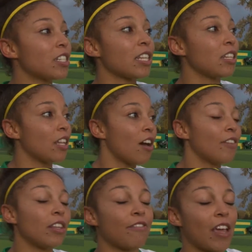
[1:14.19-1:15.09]
like the love
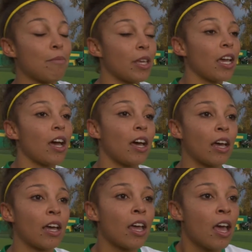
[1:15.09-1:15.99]
and the family
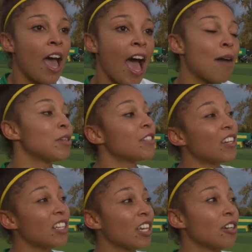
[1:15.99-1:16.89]

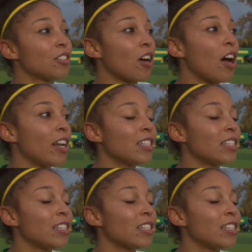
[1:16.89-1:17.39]
atmosphere that goes on.